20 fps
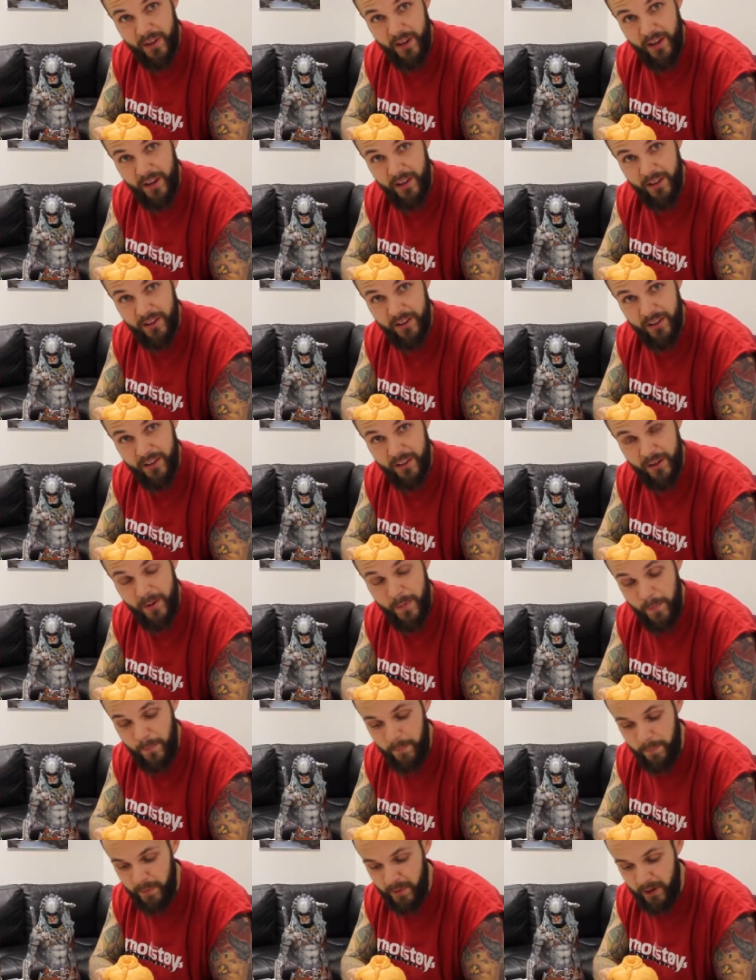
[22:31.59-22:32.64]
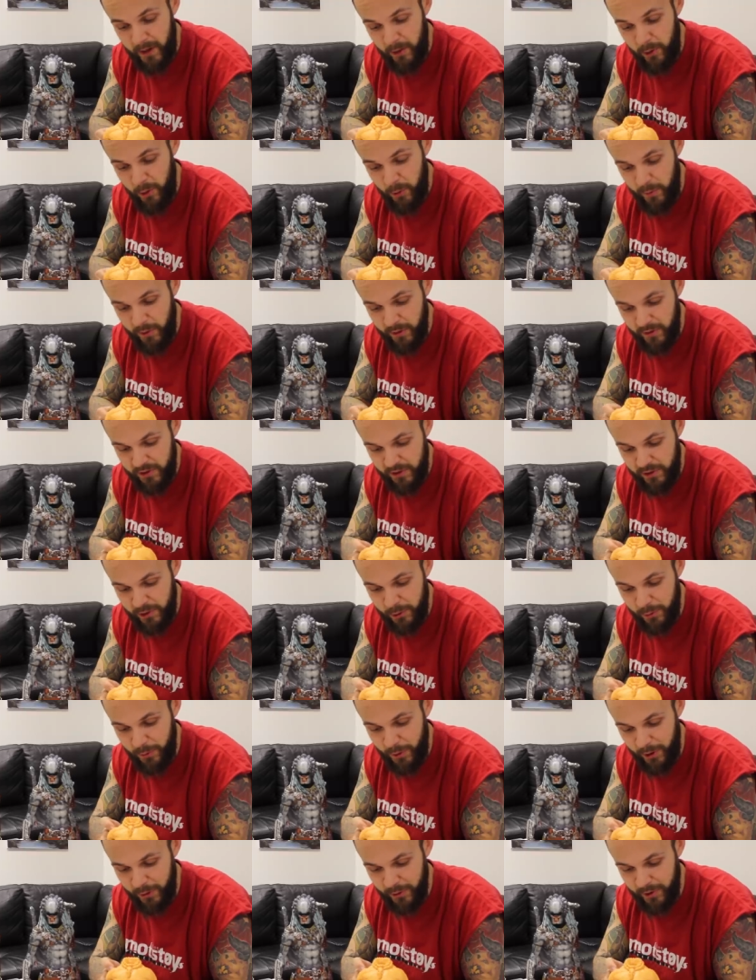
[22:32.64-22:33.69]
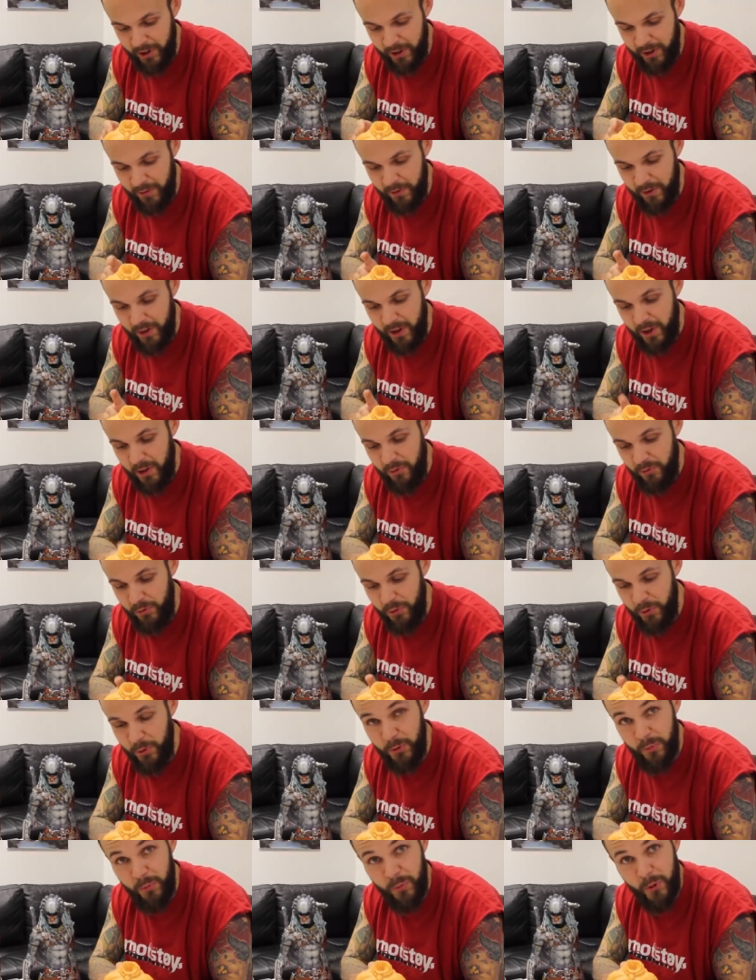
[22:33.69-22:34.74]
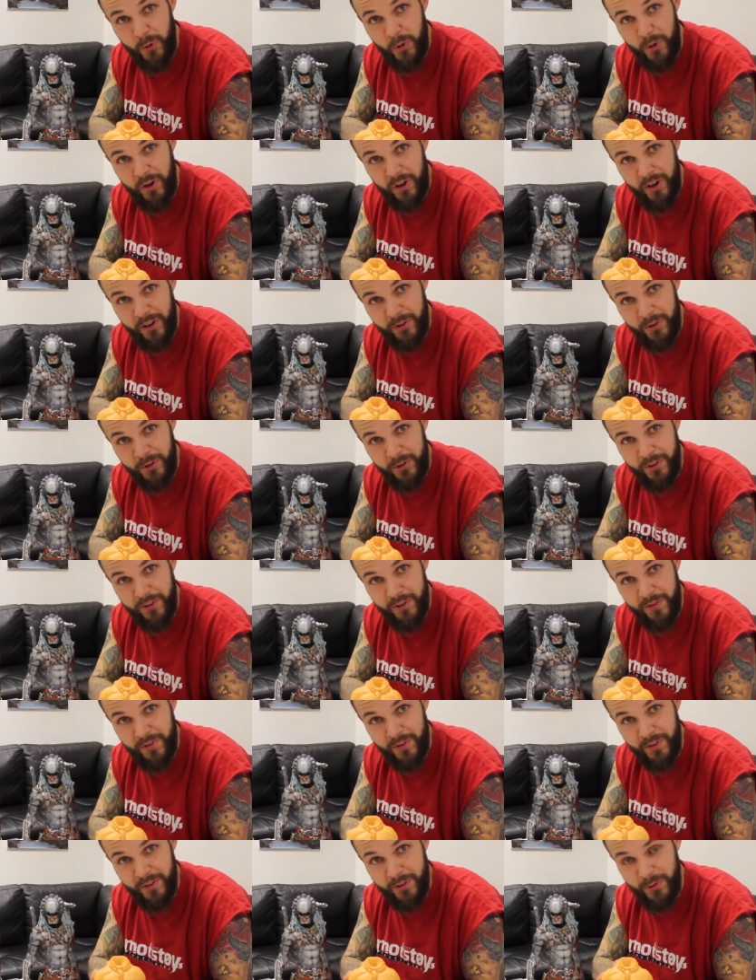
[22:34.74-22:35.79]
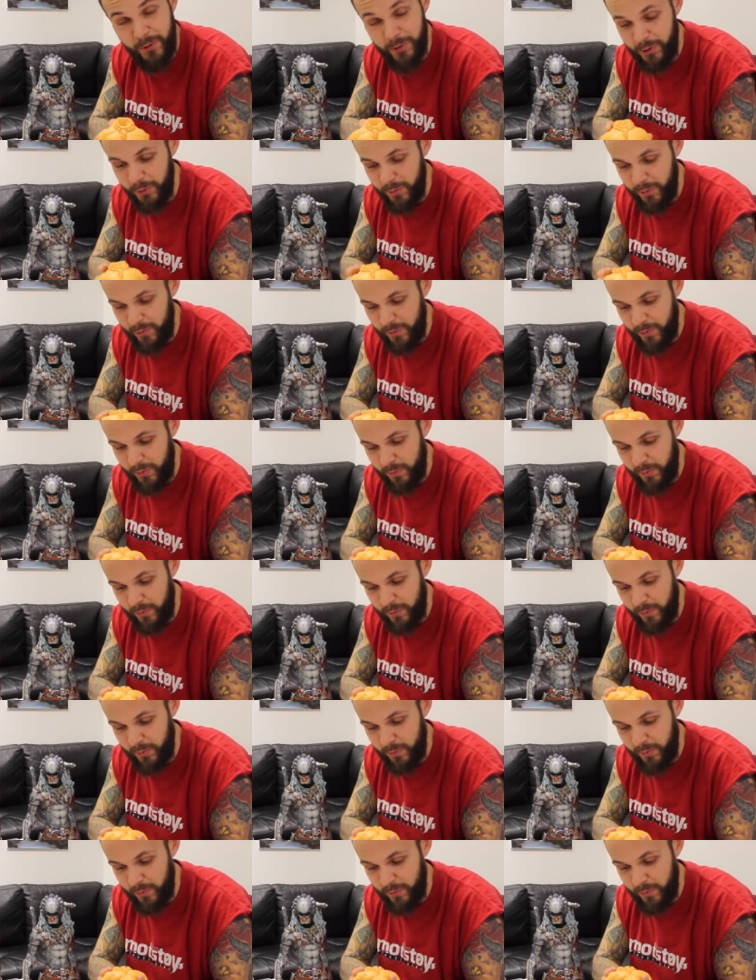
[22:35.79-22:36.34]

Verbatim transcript: And I hope I'll see you around. I have a few more other different YouTube